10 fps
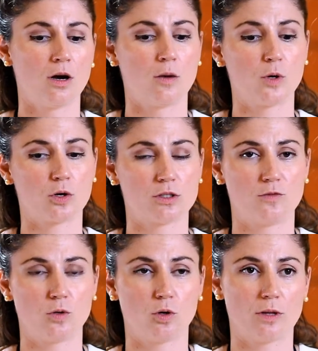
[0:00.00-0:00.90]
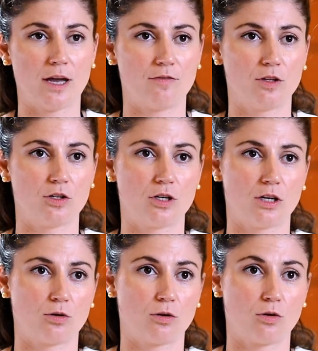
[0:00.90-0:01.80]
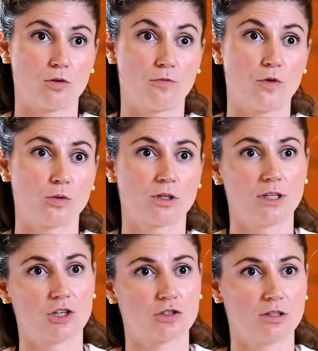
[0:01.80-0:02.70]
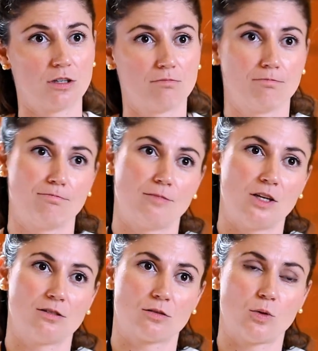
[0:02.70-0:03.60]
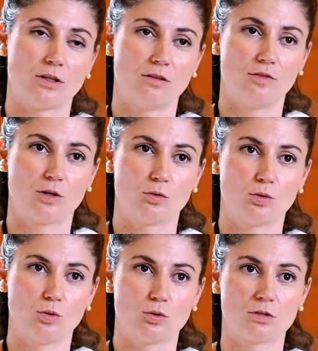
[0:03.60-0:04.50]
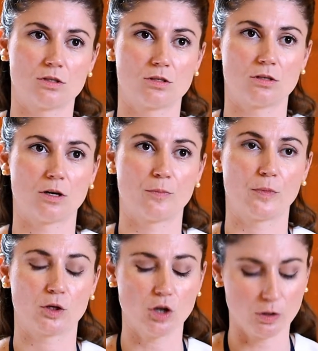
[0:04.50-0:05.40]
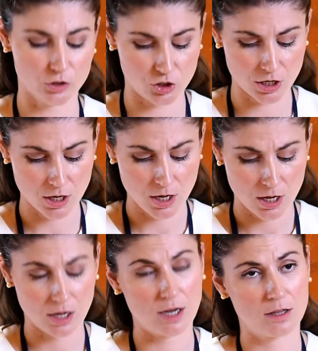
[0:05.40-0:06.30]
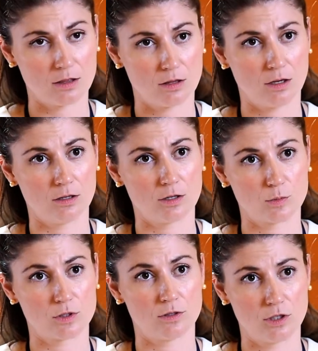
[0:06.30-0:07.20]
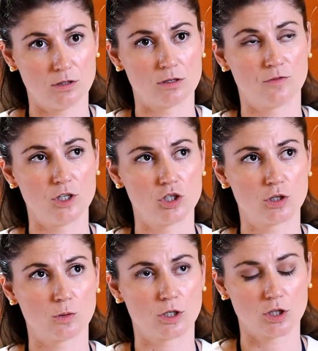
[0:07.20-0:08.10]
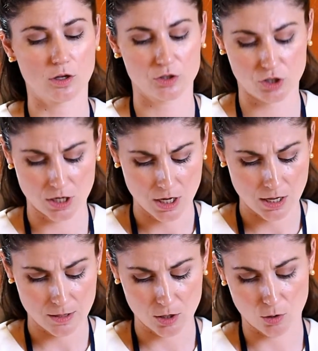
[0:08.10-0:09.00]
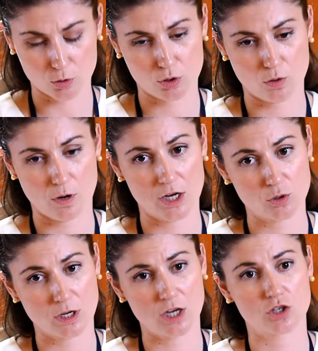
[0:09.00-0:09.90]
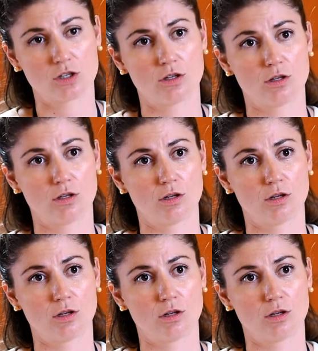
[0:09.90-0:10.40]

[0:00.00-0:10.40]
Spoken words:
because if you don't have internet or phone connection, then it's quite difficult to use technology. And in terms of digital technology, then also education.